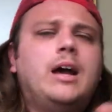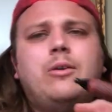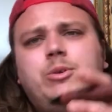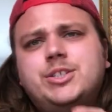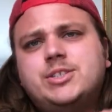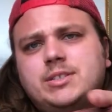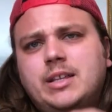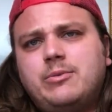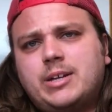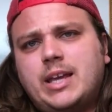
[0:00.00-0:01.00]
I wish
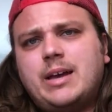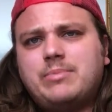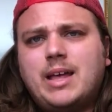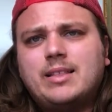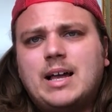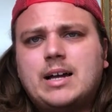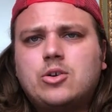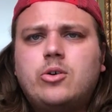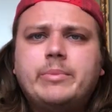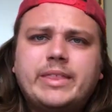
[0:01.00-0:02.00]
they would have kept that line
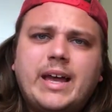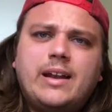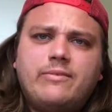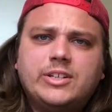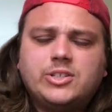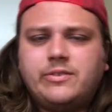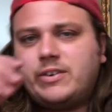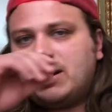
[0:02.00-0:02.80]
going, but that eventually